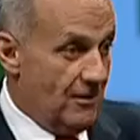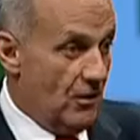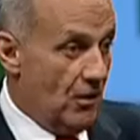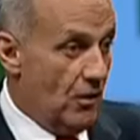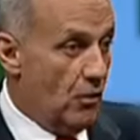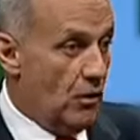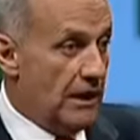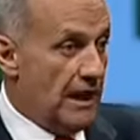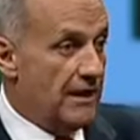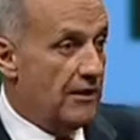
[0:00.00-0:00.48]

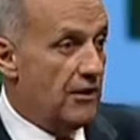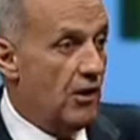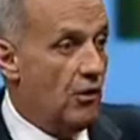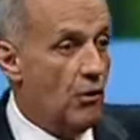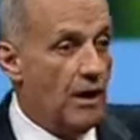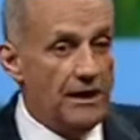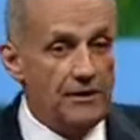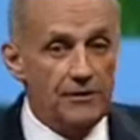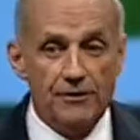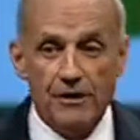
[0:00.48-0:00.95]
Or when I go
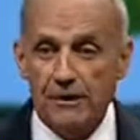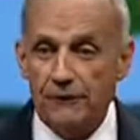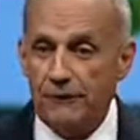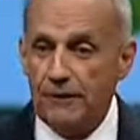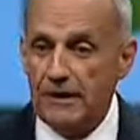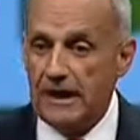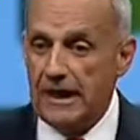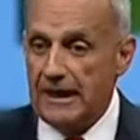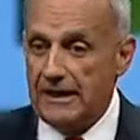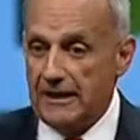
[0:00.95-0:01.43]
away, do they
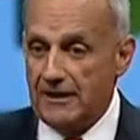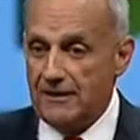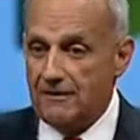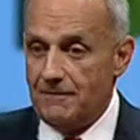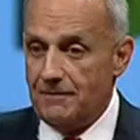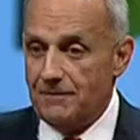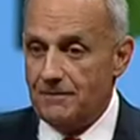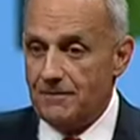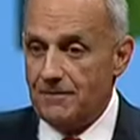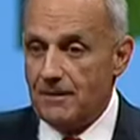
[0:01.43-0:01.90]
forget it?
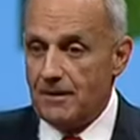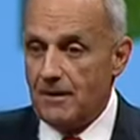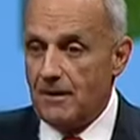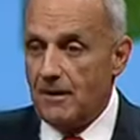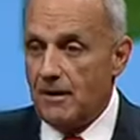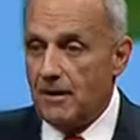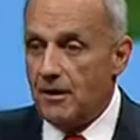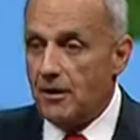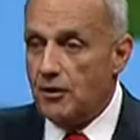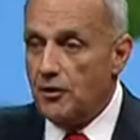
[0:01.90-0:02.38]

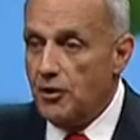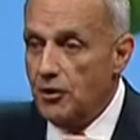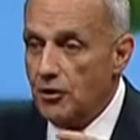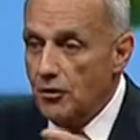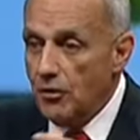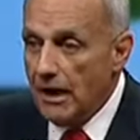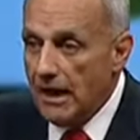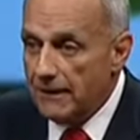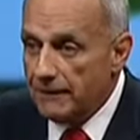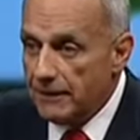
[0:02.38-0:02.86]

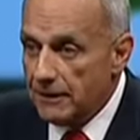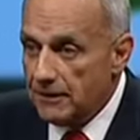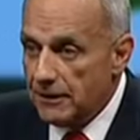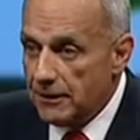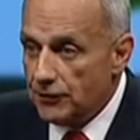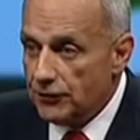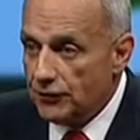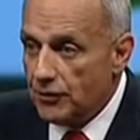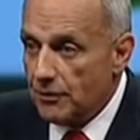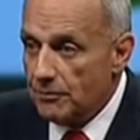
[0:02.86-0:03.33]
You have a
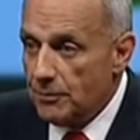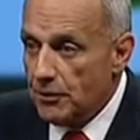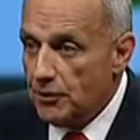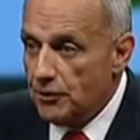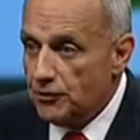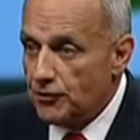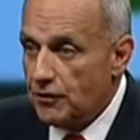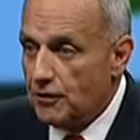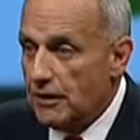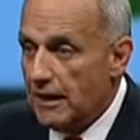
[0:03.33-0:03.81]

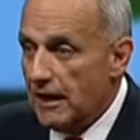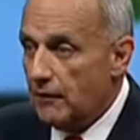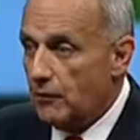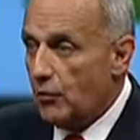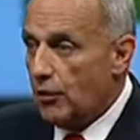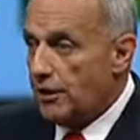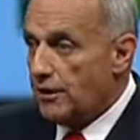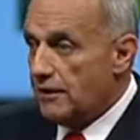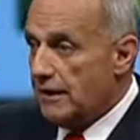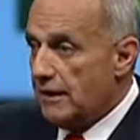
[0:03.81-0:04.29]
distribution
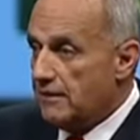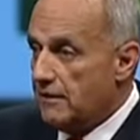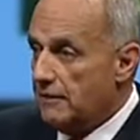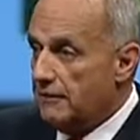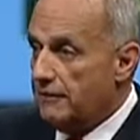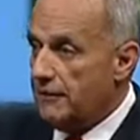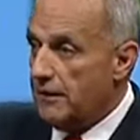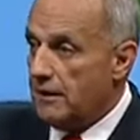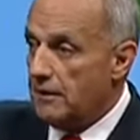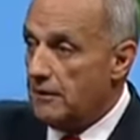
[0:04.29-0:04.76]
network that,
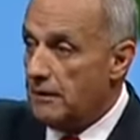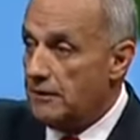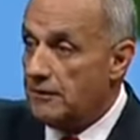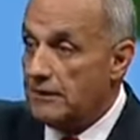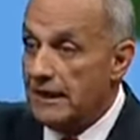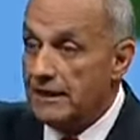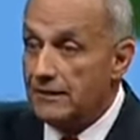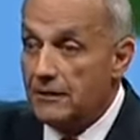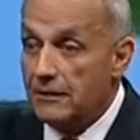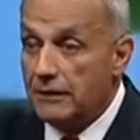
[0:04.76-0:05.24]

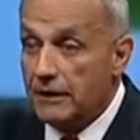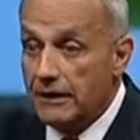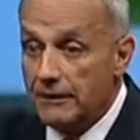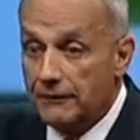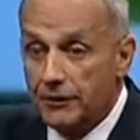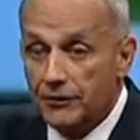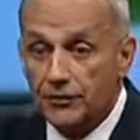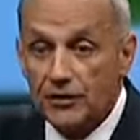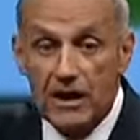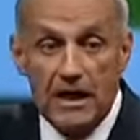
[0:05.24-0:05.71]
devel- that
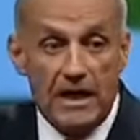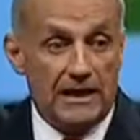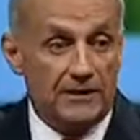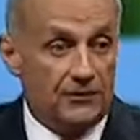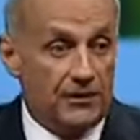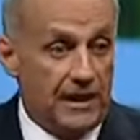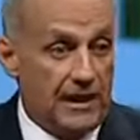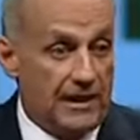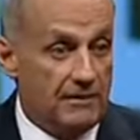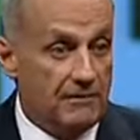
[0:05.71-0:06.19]
delivers
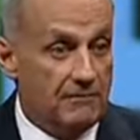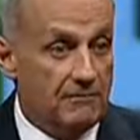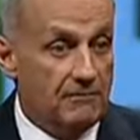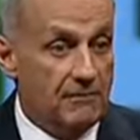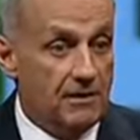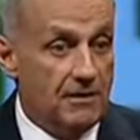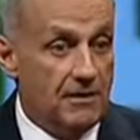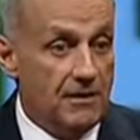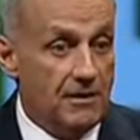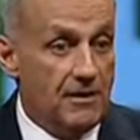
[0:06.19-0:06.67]
content,
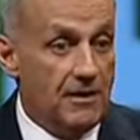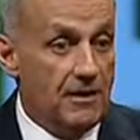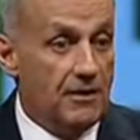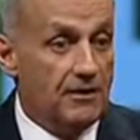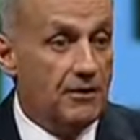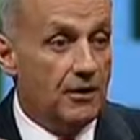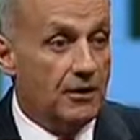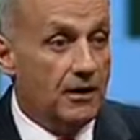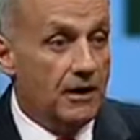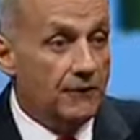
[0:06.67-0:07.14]

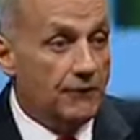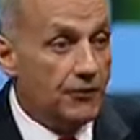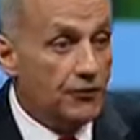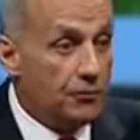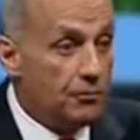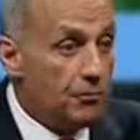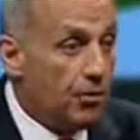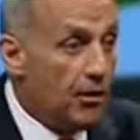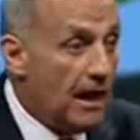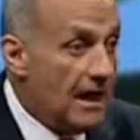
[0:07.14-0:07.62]

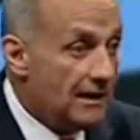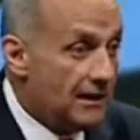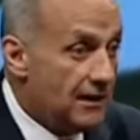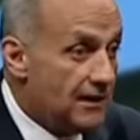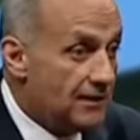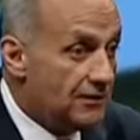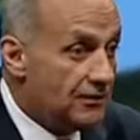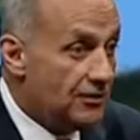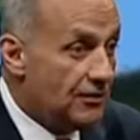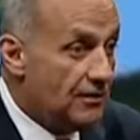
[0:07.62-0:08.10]
delivers
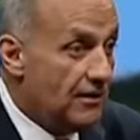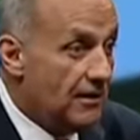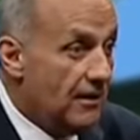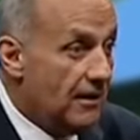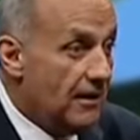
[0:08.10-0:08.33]
product,